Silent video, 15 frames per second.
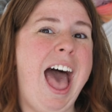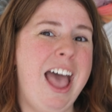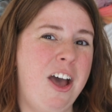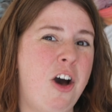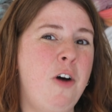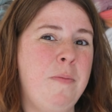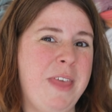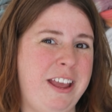I
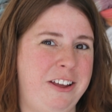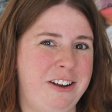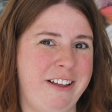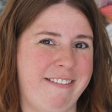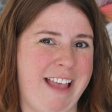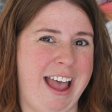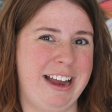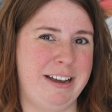hope that you
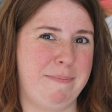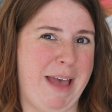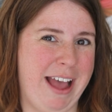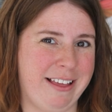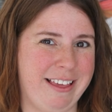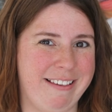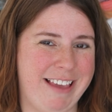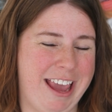decide to
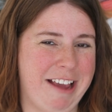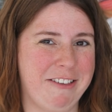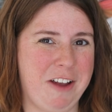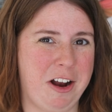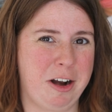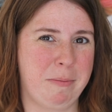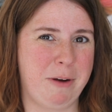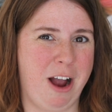back this
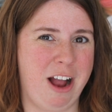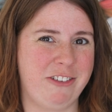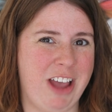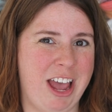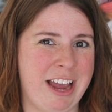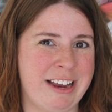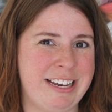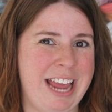Kickstarter
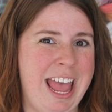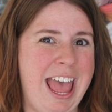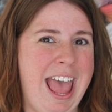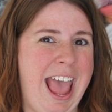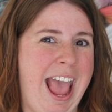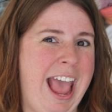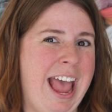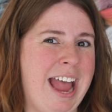project,
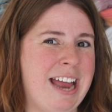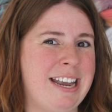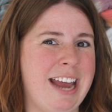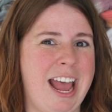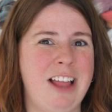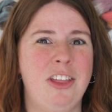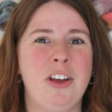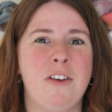and
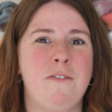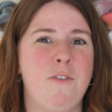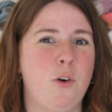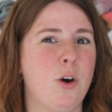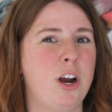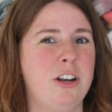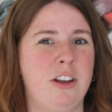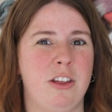I look
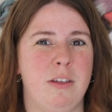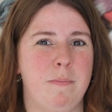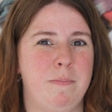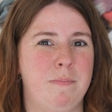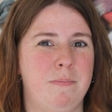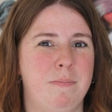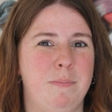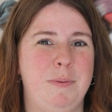forward to the
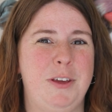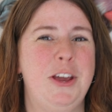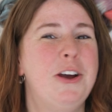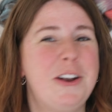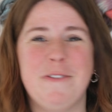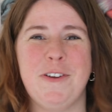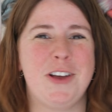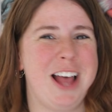
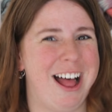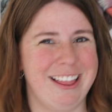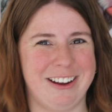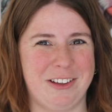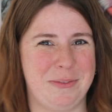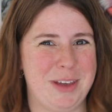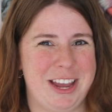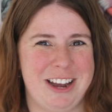beautiful
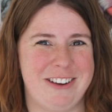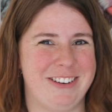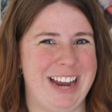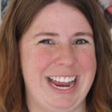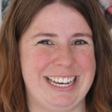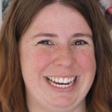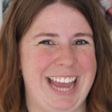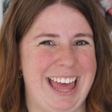colors we can
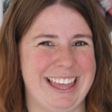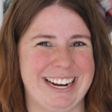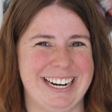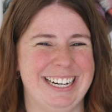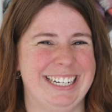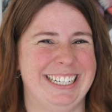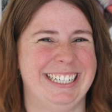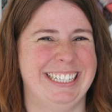create together.
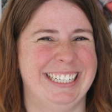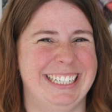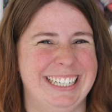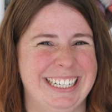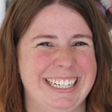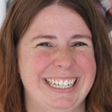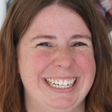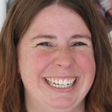Mommy,
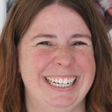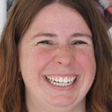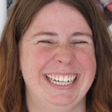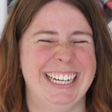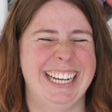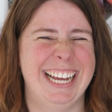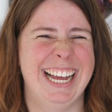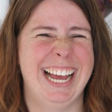the light
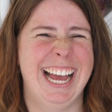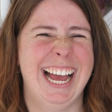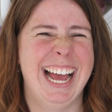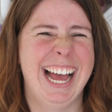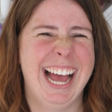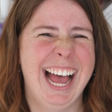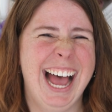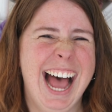is green!